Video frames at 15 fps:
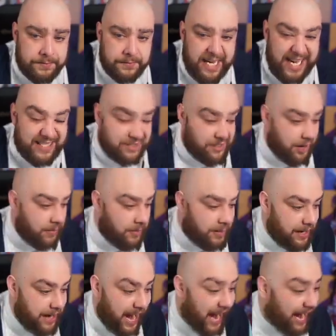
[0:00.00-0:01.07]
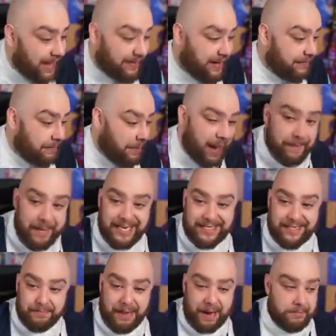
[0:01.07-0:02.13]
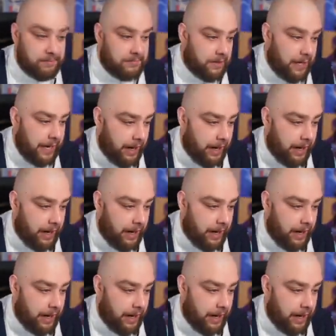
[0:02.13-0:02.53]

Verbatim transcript: That's a solid one, isn't it? I haven't even packed Mason Mount uh,